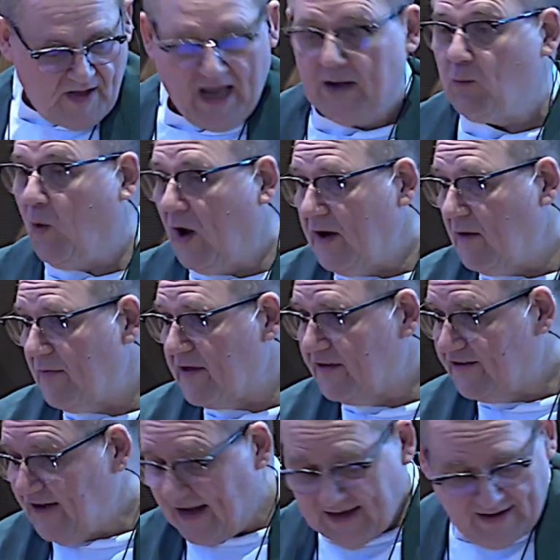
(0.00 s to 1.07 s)
And one of the
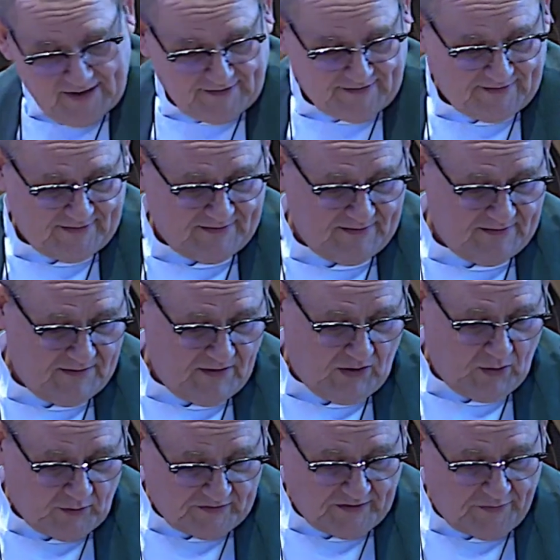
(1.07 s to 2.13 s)
sailors
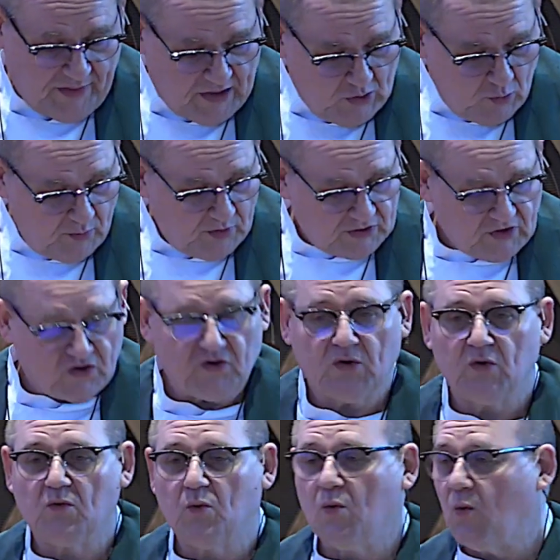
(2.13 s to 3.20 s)
looks at the U-boat
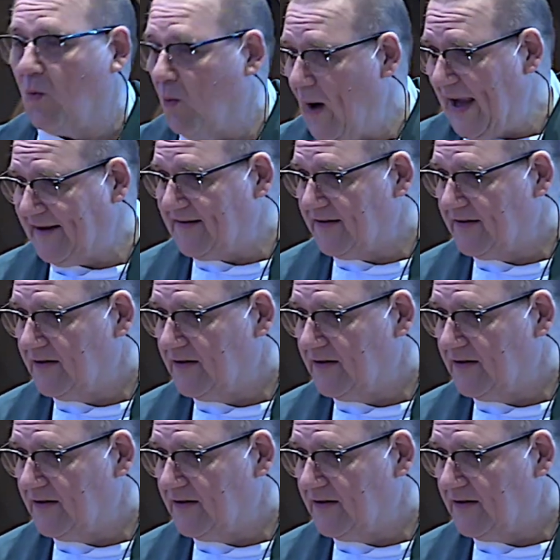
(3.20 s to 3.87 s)
crew, wet,